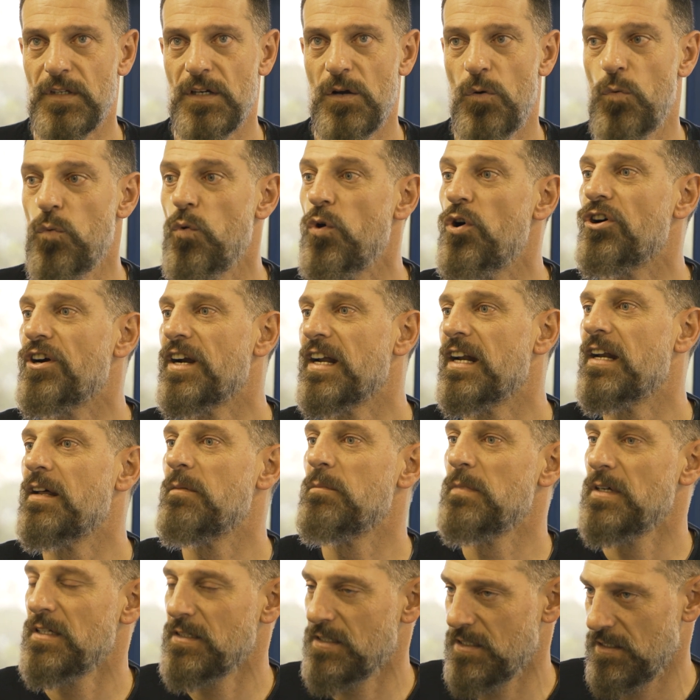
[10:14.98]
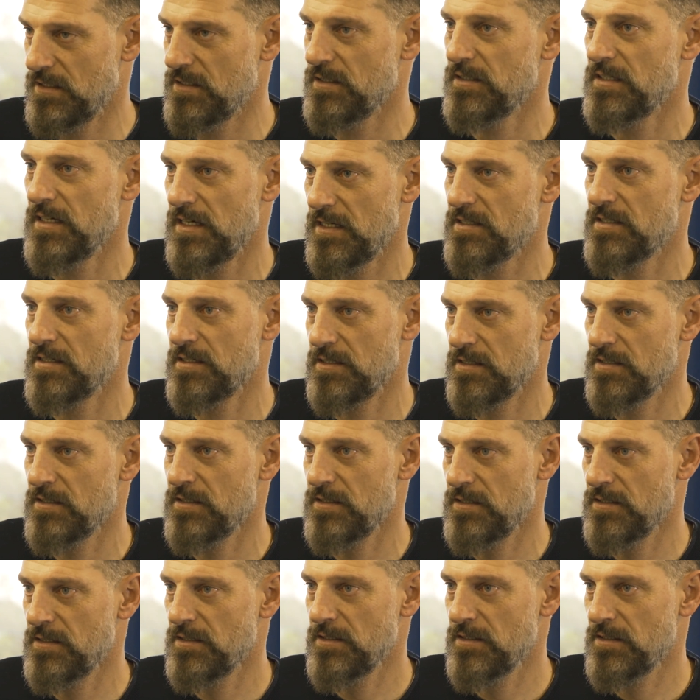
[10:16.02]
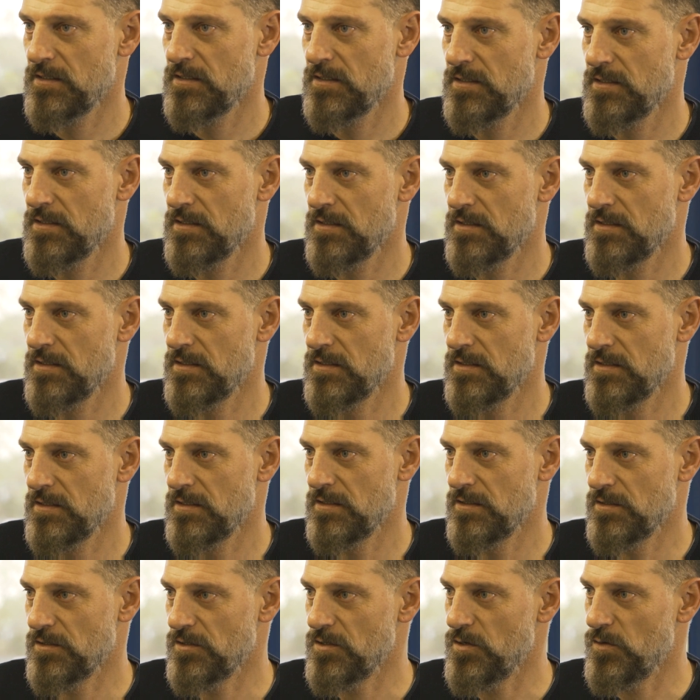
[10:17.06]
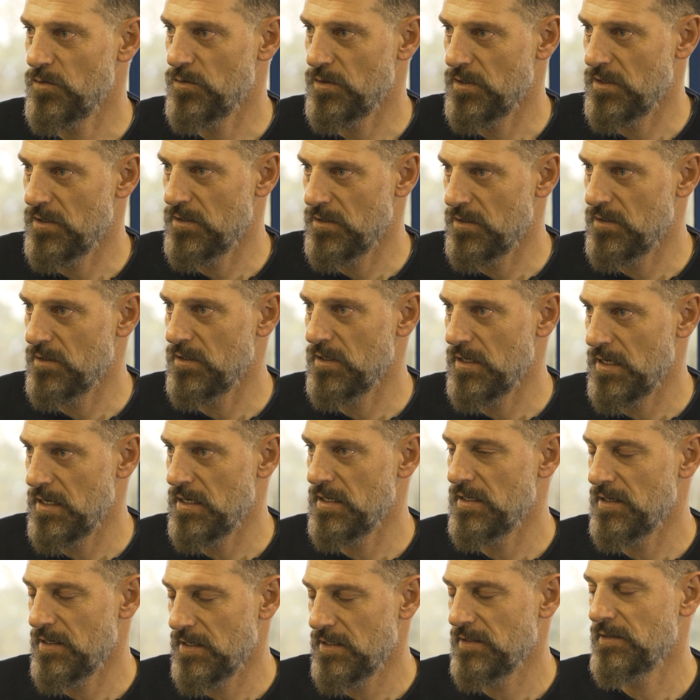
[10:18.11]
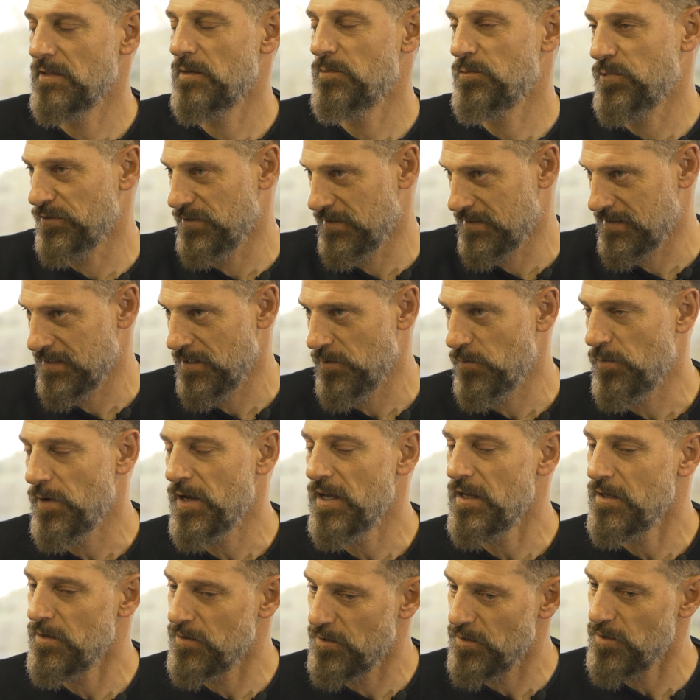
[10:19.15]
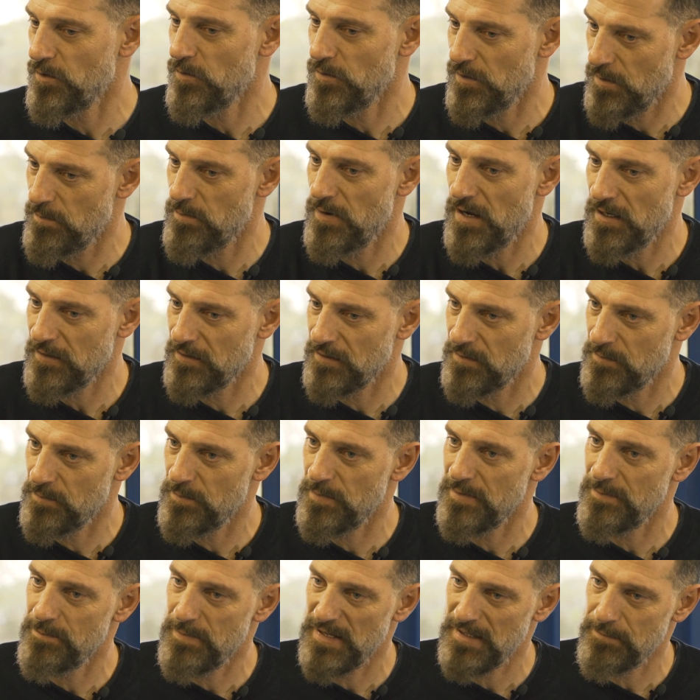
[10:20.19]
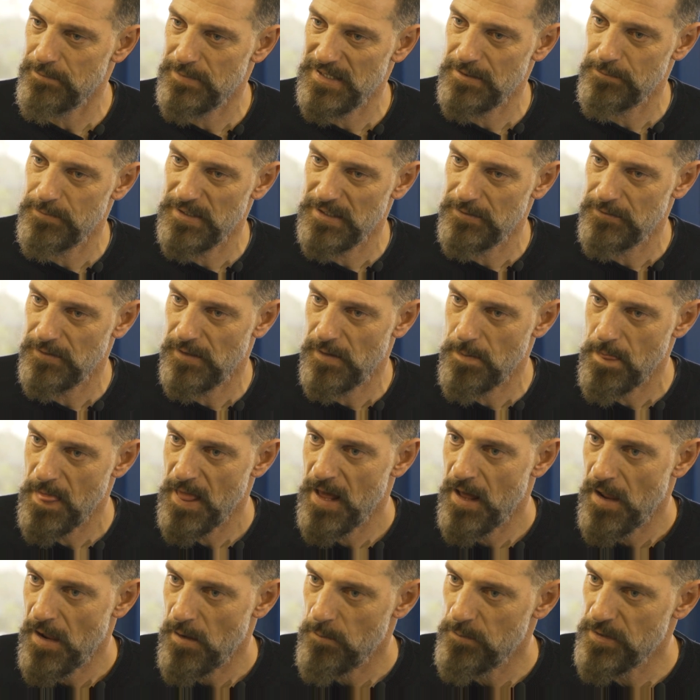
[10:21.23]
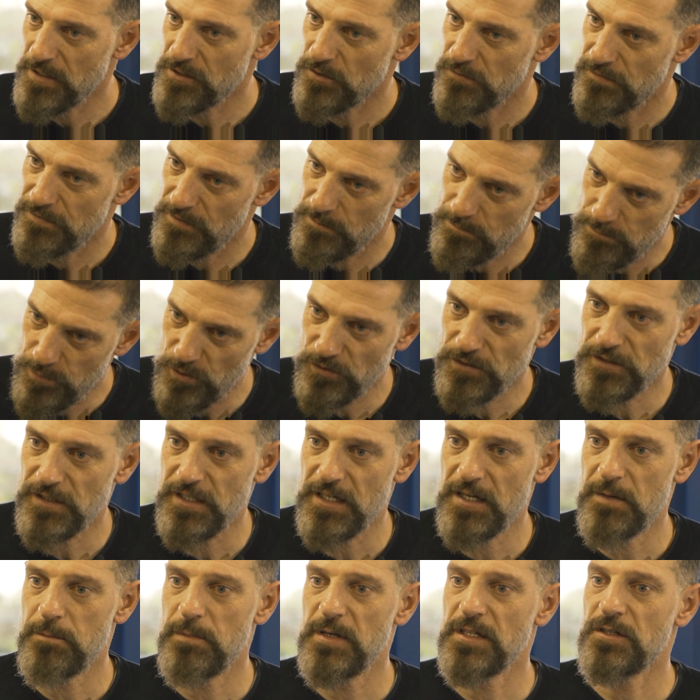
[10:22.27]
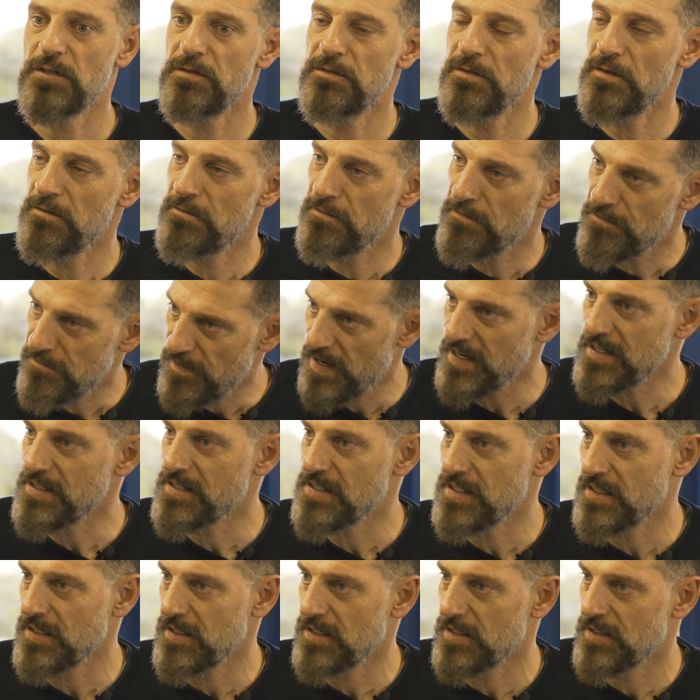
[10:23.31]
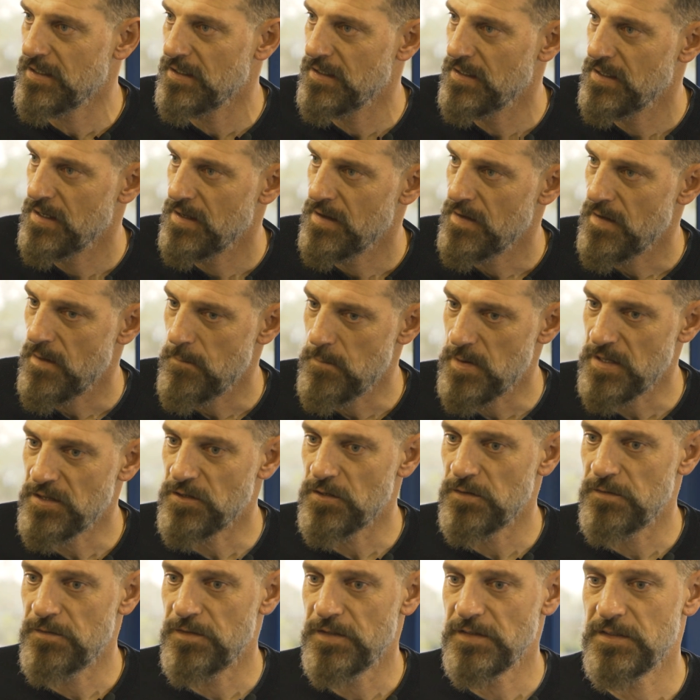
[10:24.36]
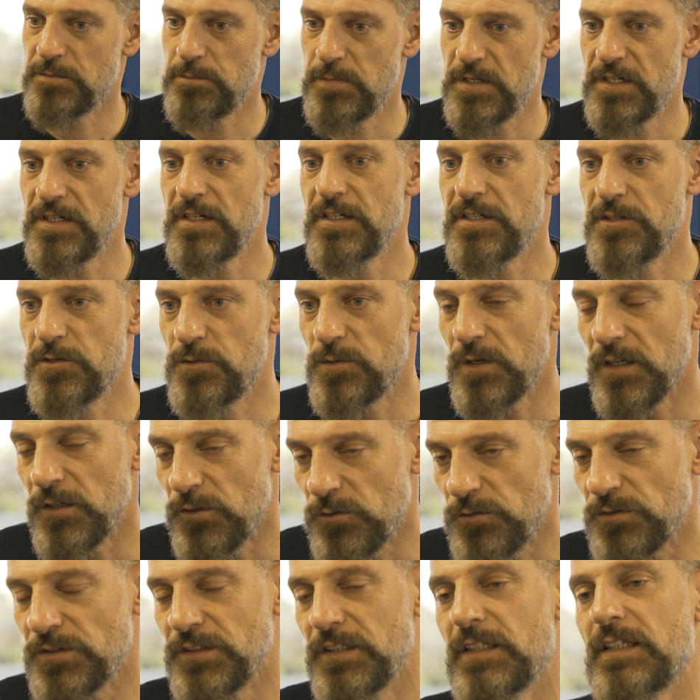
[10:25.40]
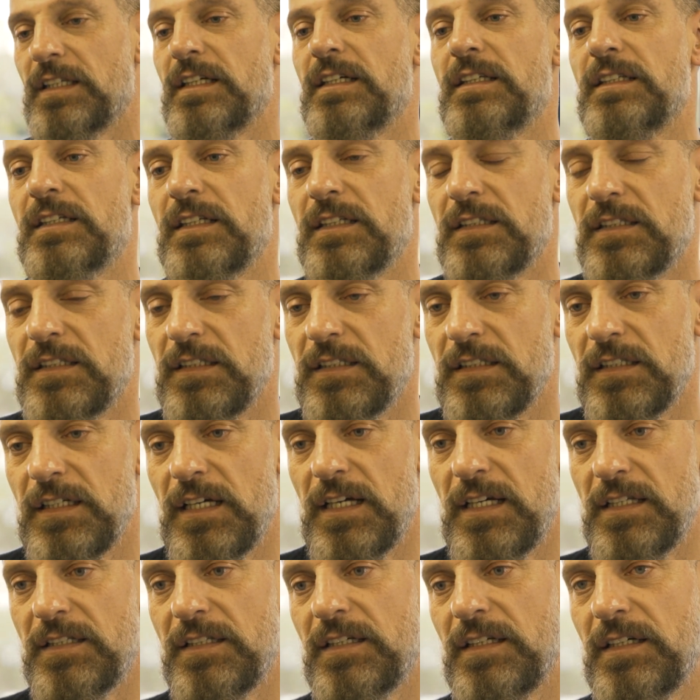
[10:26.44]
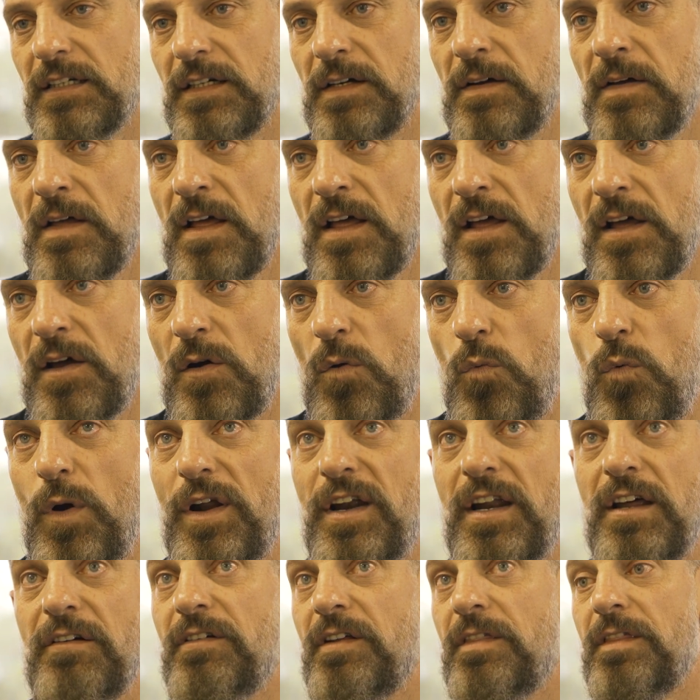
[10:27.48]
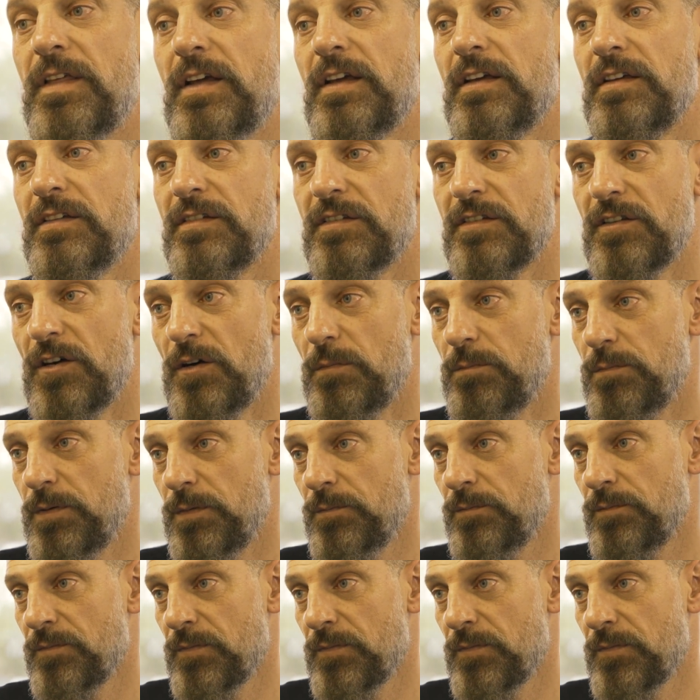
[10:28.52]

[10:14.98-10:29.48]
war element in that. You know, in a positive way, you know, but bit of a bonding, bit of a fighting, bit of a spirit. You are losing that when everything is stopped.